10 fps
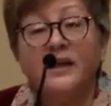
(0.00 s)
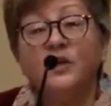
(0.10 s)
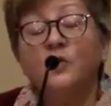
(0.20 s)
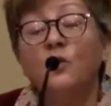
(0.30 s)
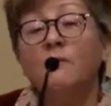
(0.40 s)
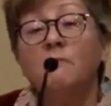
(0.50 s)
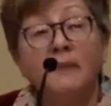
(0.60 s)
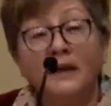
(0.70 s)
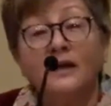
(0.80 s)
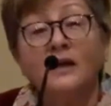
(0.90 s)
you are
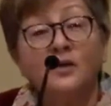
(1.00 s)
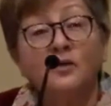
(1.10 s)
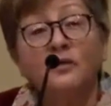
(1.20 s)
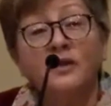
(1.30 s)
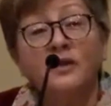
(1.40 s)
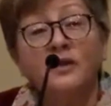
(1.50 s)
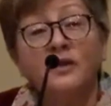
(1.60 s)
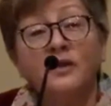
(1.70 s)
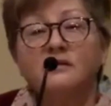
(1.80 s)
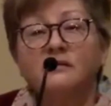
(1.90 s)
making new
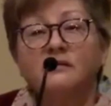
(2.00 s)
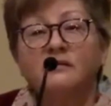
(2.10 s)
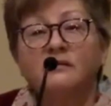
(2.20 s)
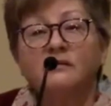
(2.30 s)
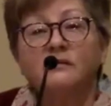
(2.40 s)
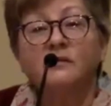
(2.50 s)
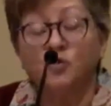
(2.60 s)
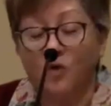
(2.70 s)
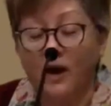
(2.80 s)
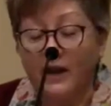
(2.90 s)
things,
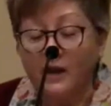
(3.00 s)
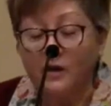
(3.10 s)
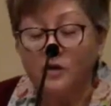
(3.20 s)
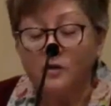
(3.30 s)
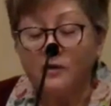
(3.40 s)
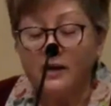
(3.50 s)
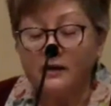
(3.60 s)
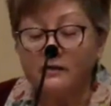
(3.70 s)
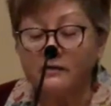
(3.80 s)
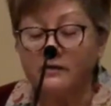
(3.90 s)
trying new
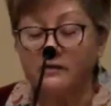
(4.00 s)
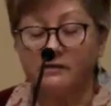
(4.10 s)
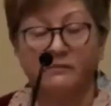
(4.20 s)
things,